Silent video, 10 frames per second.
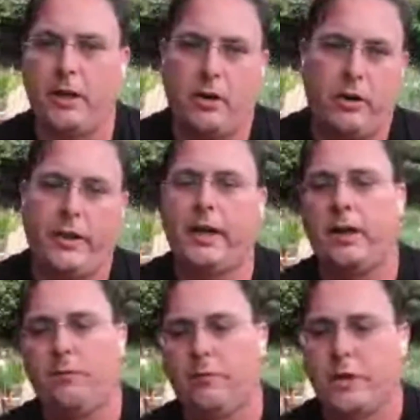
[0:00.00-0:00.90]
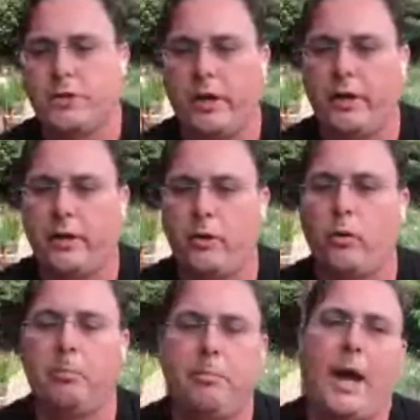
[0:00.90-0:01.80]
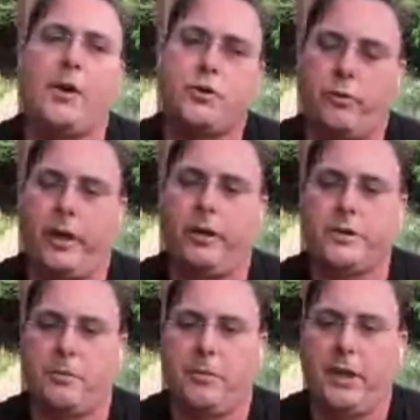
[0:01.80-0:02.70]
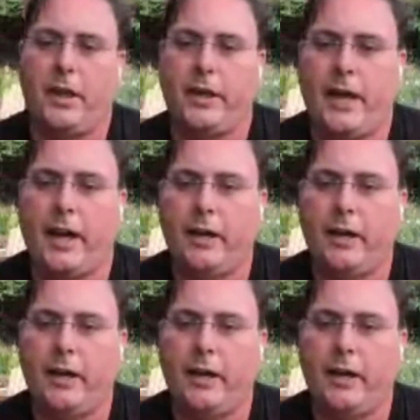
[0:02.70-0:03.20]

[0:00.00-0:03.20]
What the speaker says: Are they getting frustrated, or bounce rate or something like that?